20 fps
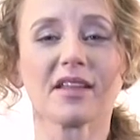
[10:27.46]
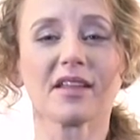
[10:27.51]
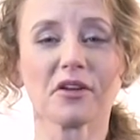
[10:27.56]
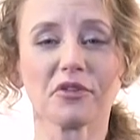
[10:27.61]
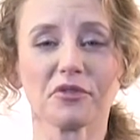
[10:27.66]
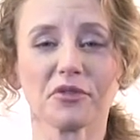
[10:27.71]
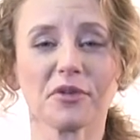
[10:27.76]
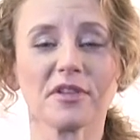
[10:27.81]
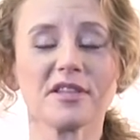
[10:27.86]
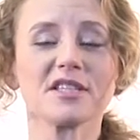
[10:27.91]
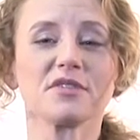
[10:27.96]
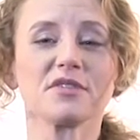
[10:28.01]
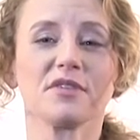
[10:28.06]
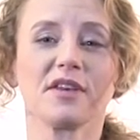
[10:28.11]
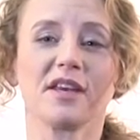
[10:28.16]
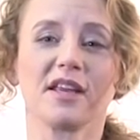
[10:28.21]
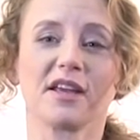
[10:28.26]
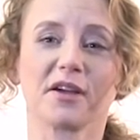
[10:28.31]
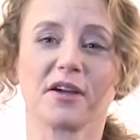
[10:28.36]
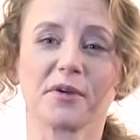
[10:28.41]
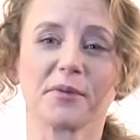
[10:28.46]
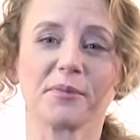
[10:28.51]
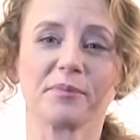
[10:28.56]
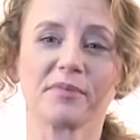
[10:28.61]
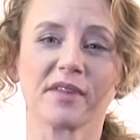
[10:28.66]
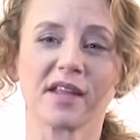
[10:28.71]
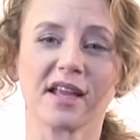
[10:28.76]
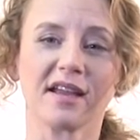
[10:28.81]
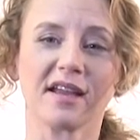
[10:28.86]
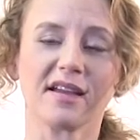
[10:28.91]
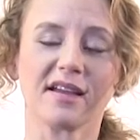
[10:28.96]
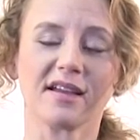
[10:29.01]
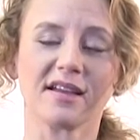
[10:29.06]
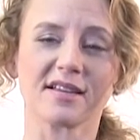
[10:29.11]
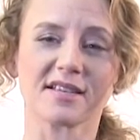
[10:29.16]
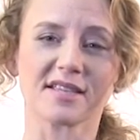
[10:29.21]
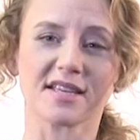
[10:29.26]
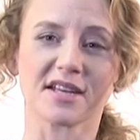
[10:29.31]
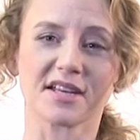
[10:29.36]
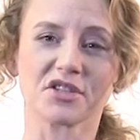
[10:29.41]
for this video,
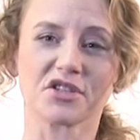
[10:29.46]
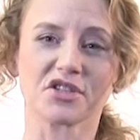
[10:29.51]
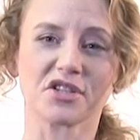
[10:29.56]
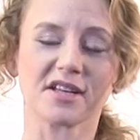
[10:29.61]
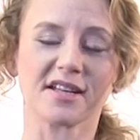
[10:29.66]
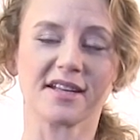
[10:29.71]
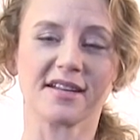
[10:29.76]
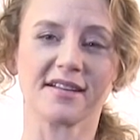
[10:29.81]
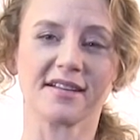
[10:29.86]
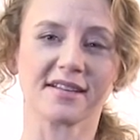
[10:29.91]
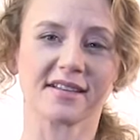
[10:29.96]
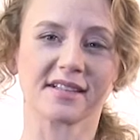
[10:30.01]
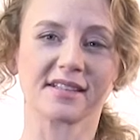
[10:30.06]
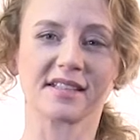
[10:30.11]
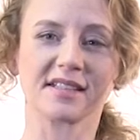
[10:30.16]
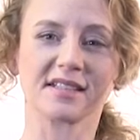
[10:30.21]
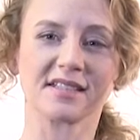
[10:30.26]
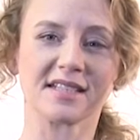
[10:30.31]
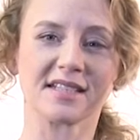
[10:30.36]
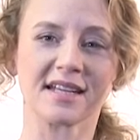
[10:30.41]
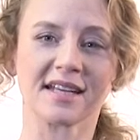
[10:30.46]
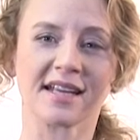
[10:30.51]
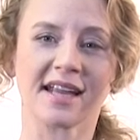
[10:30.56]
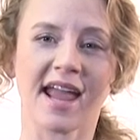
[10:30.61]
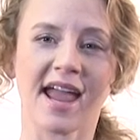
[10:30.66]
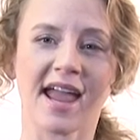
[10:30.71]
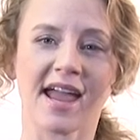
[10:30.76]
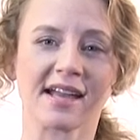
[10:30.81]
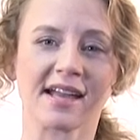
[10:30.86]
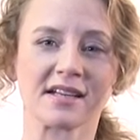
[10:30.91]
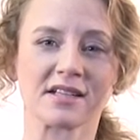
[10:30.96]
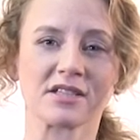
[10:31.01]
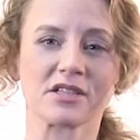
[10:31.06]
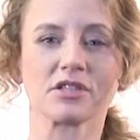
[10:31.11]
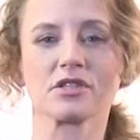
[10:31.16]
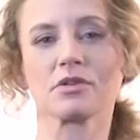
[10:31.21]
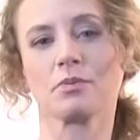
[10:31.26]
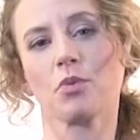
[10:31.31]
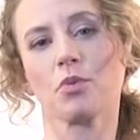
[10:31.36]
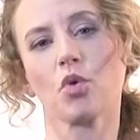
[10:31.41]
essentially assisting and
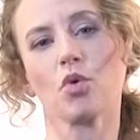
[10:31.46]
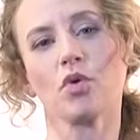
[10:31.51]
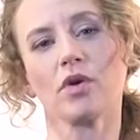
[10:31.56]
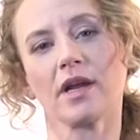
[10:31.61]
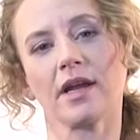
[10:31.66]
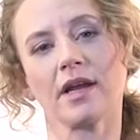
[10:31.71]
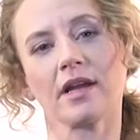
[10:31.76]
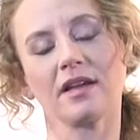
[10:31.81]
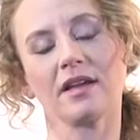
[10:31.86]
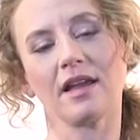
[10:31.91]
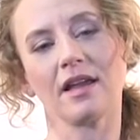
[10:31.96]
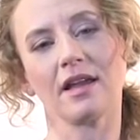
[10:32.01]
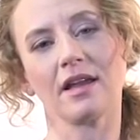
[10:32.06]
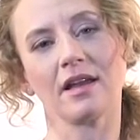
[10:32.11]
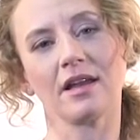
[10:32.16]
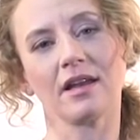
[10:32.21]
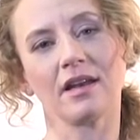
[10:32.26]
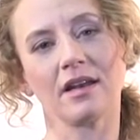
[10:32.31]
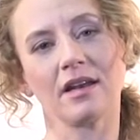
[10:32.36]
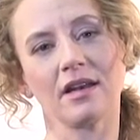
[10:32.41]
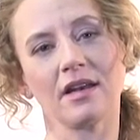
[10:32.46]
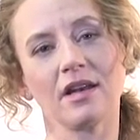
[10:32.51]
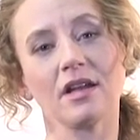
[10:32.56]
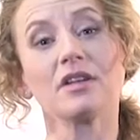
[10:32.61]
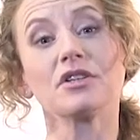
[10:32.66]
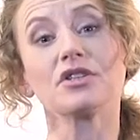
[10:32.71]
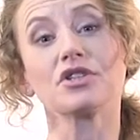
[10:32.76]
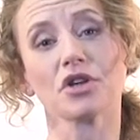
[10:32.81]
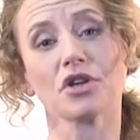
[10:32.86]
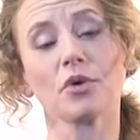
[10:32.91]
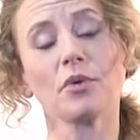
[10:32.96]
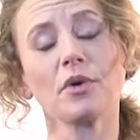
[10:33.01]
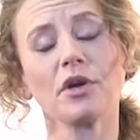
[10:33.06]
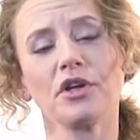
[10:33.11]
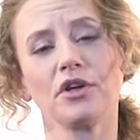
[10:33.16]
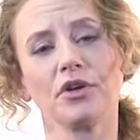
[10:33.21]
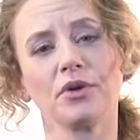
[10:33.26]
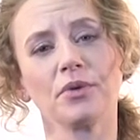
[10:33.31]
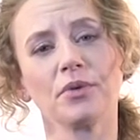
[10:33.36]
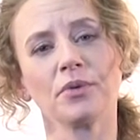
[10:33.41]
supporting in
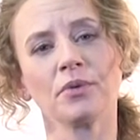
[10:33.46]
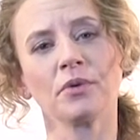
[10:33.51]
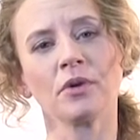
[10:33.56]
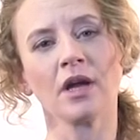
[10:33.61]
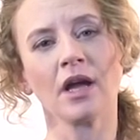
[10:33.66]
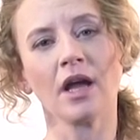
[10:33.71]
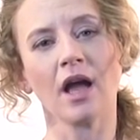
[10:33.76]
showing you